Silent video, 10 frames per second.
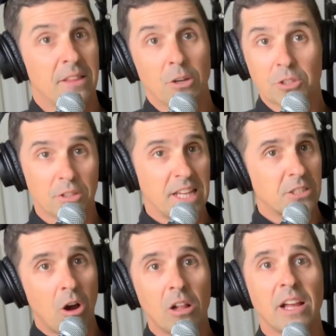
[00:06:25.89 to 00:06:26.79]

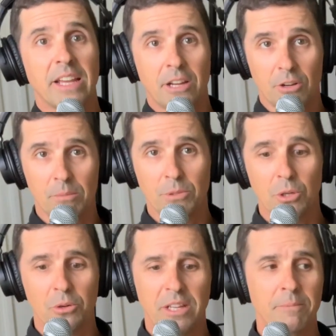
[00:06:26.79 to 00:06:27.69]
that's all I hear him
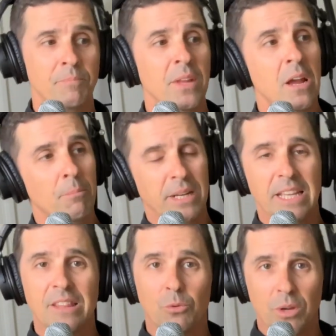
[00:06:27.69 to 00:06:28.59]
doing. But
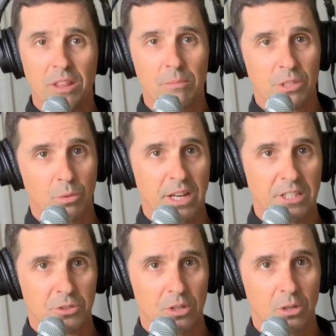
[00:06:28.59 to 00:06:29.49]
again, the rhythm is what
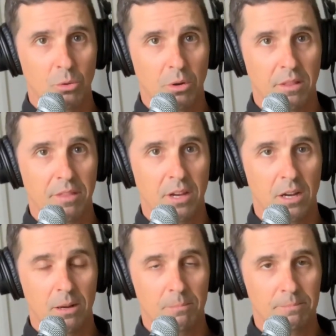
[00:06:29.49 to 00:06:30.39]
I struggle with